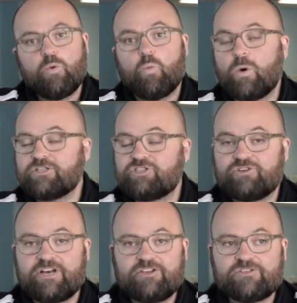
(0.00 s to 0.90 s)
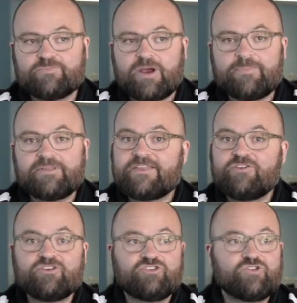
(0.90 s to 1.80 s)
Once you learn how to use them properly, then you
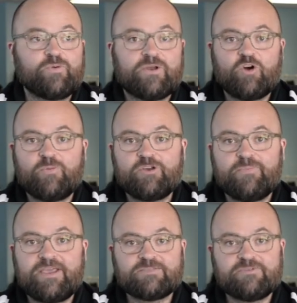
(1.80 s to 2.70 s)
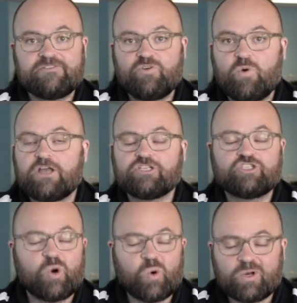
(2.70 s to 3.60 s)
can do them at home in your basement if you want.
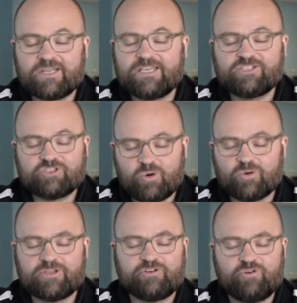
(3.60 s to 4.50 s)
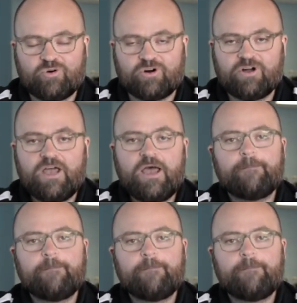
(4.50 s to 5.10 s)
Totally, totally cool.